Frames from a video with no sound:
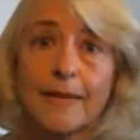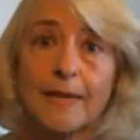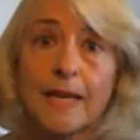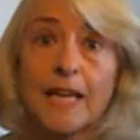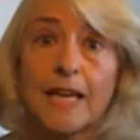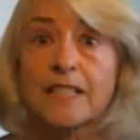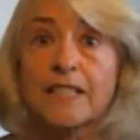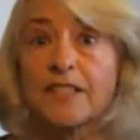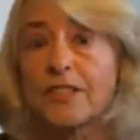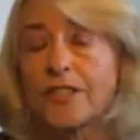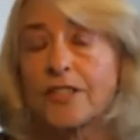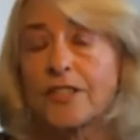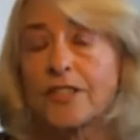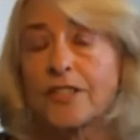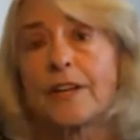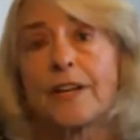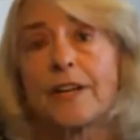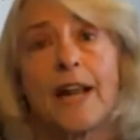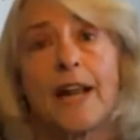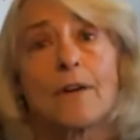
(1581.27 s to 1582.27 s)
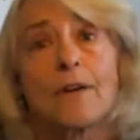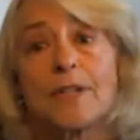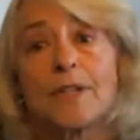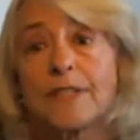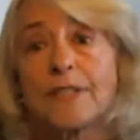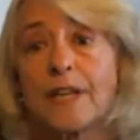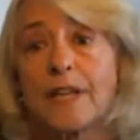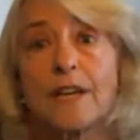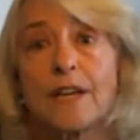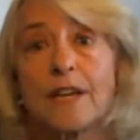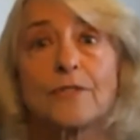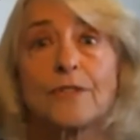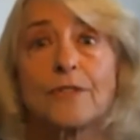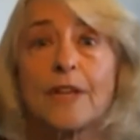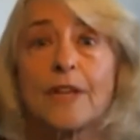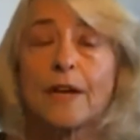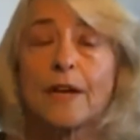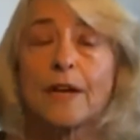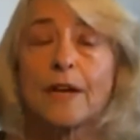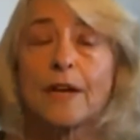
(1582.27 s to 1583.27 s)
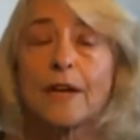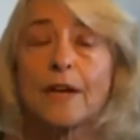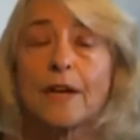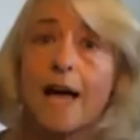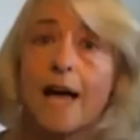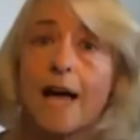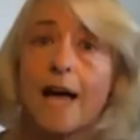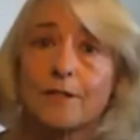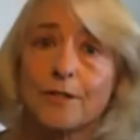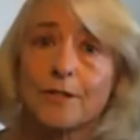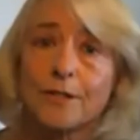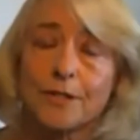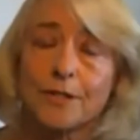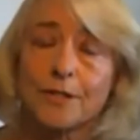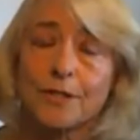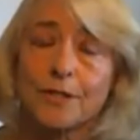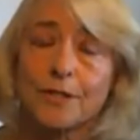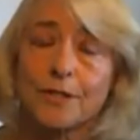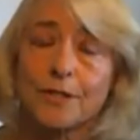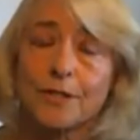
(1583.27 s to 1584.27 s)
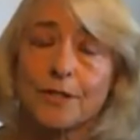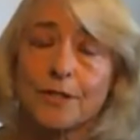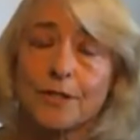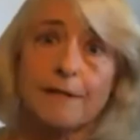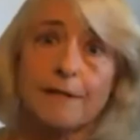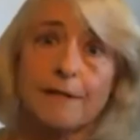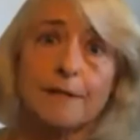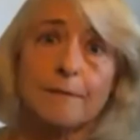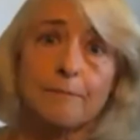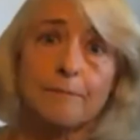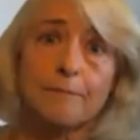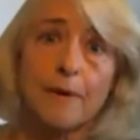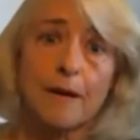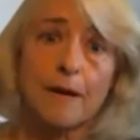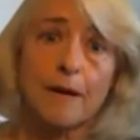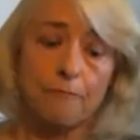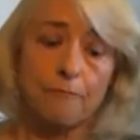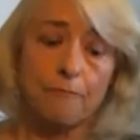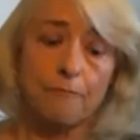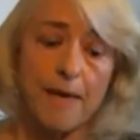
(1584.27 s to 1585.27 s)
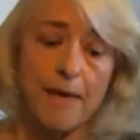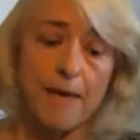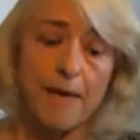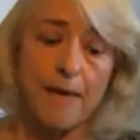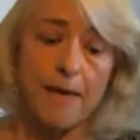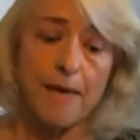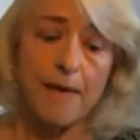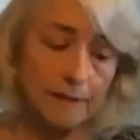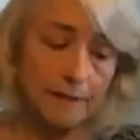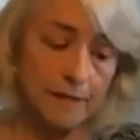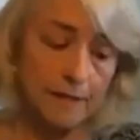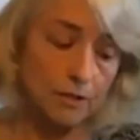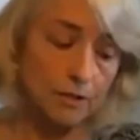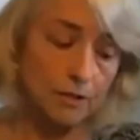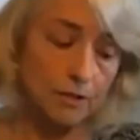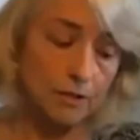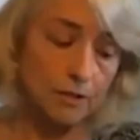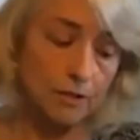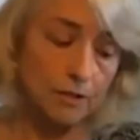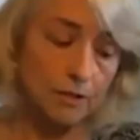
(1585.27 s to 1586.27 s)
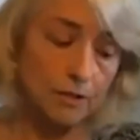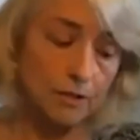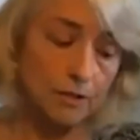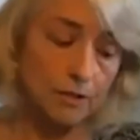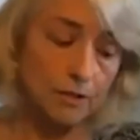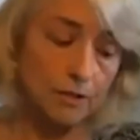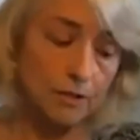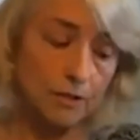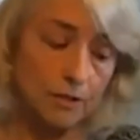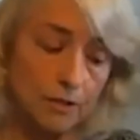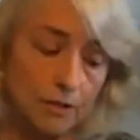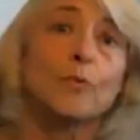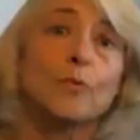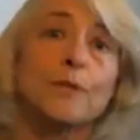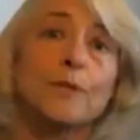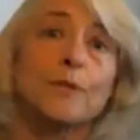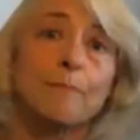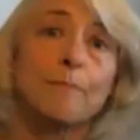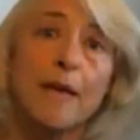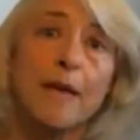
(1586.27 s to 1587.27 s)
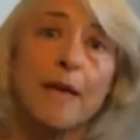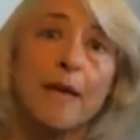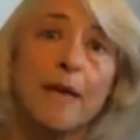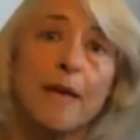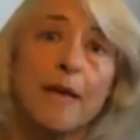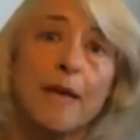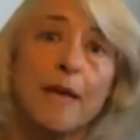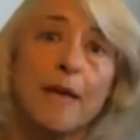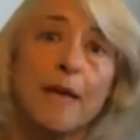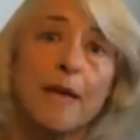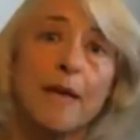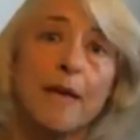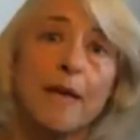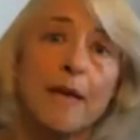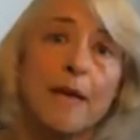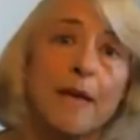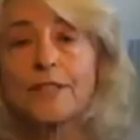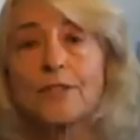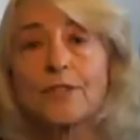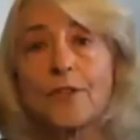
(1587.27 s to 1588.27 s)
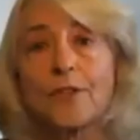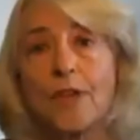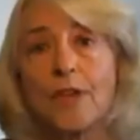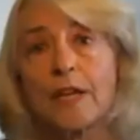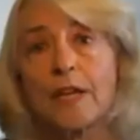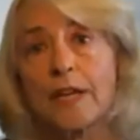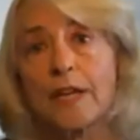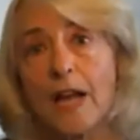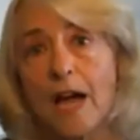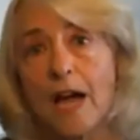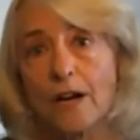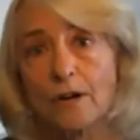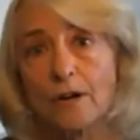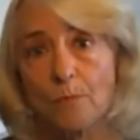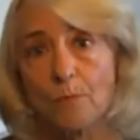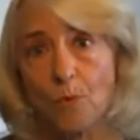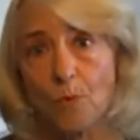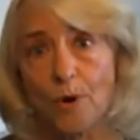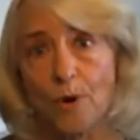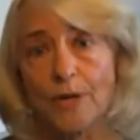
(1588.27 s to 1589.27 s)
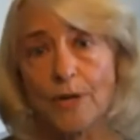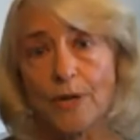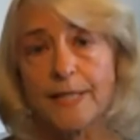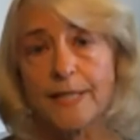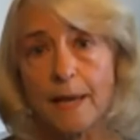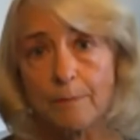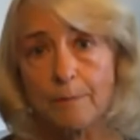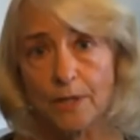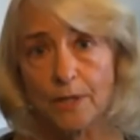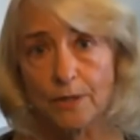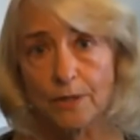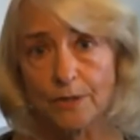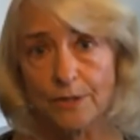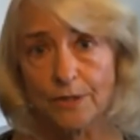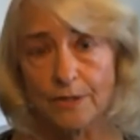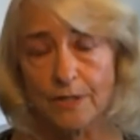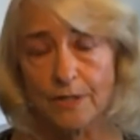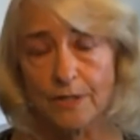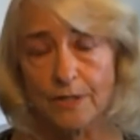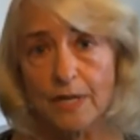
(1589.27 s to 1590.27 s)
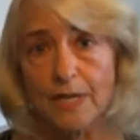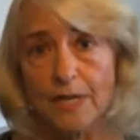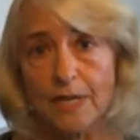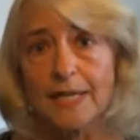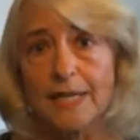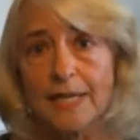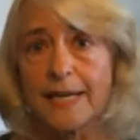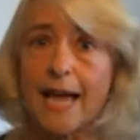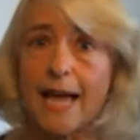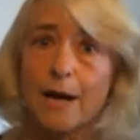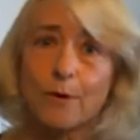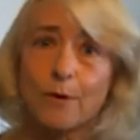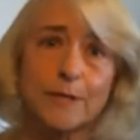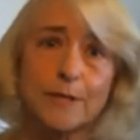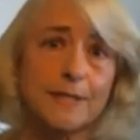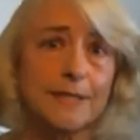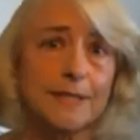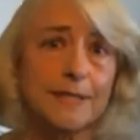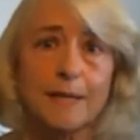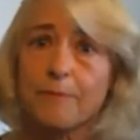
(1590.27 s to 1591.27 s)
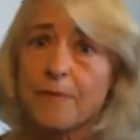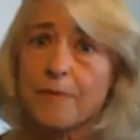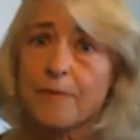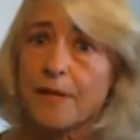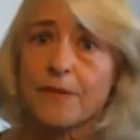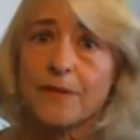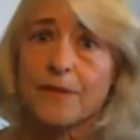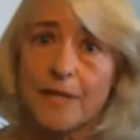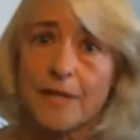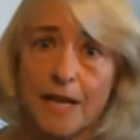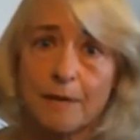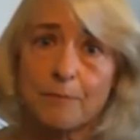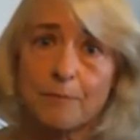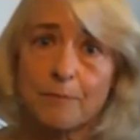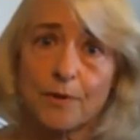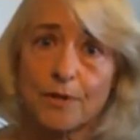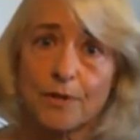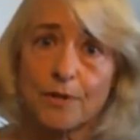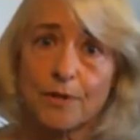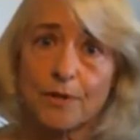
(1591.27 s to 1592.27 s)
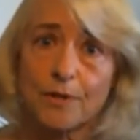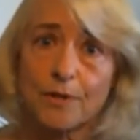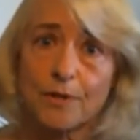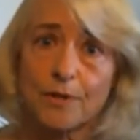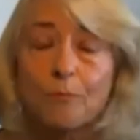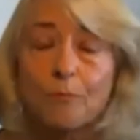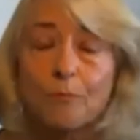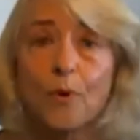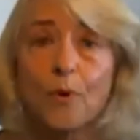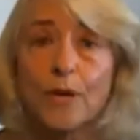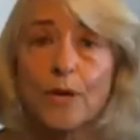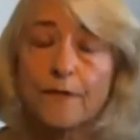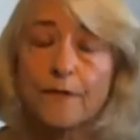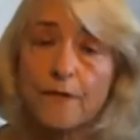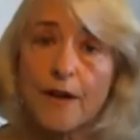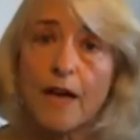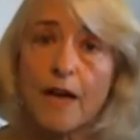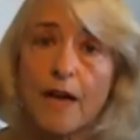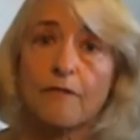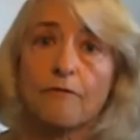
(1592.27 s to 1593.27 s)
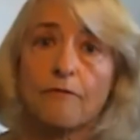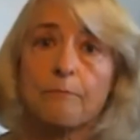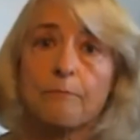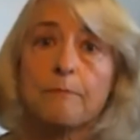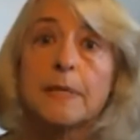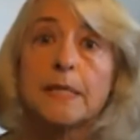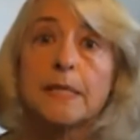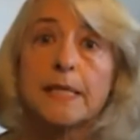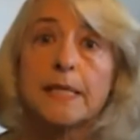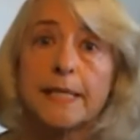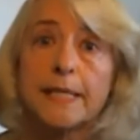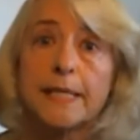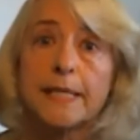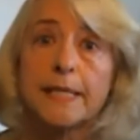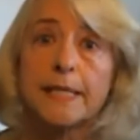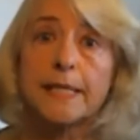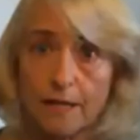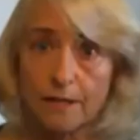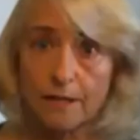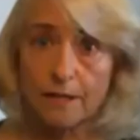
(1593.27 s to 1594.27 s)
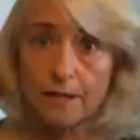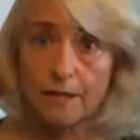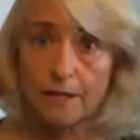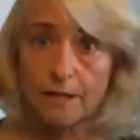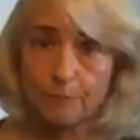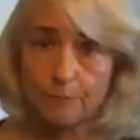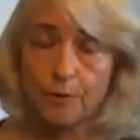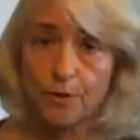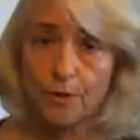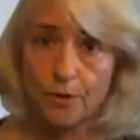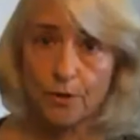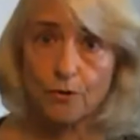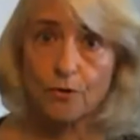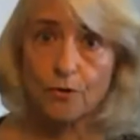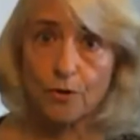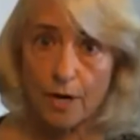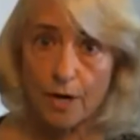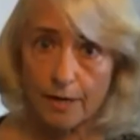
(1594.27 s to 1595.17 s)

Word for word: It started out as one hundred thousand dollars of payment that drug companies would make to the F D A so they could hire more examiners. Now it's something in the neighborhood of two point five million dollars per new drug.